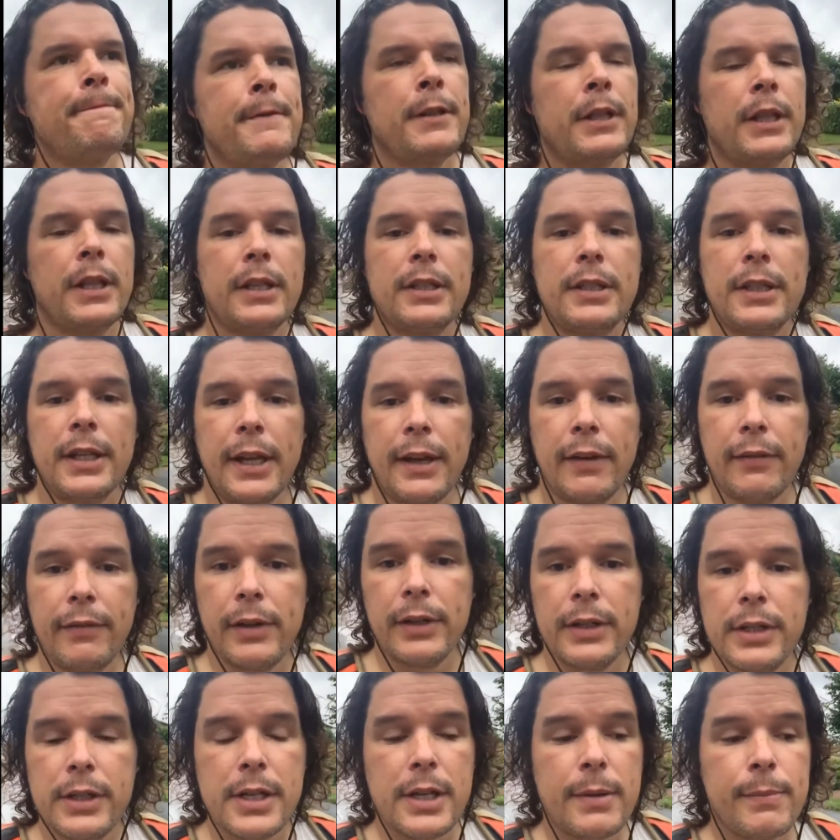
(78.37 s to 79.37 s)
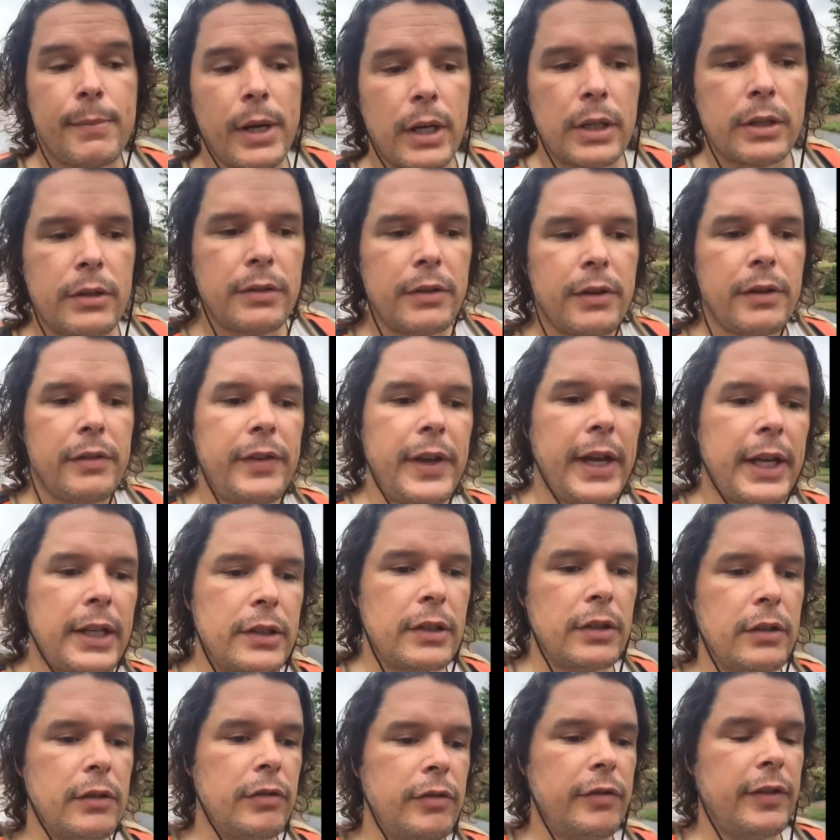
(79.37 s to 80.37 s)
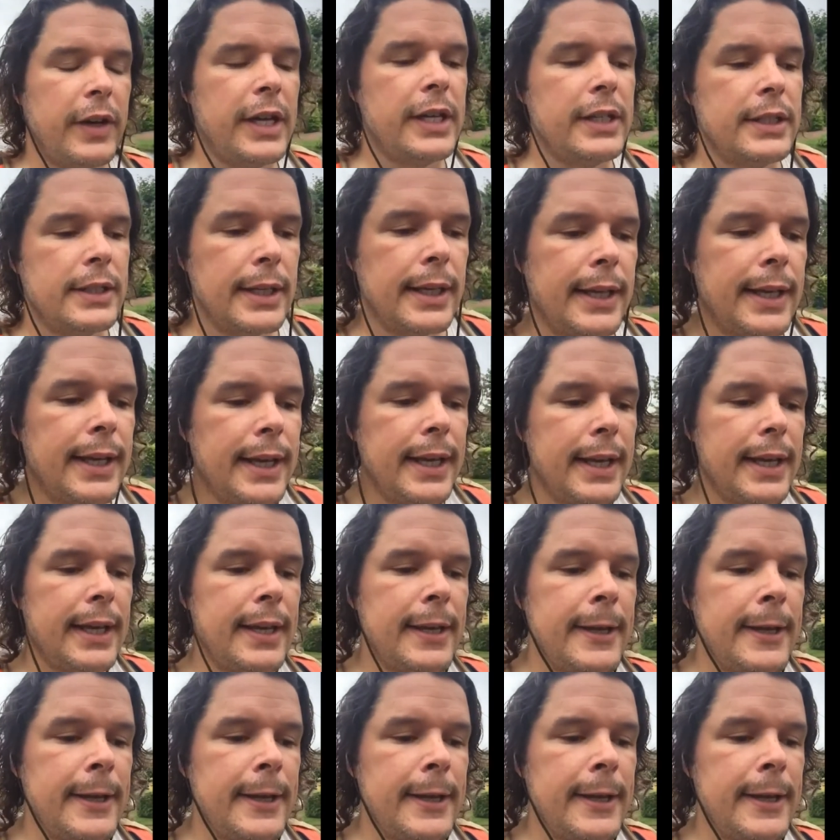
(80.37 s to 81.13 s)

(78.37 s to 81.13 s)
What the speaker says: doesn't have as much of an effect of phase delay.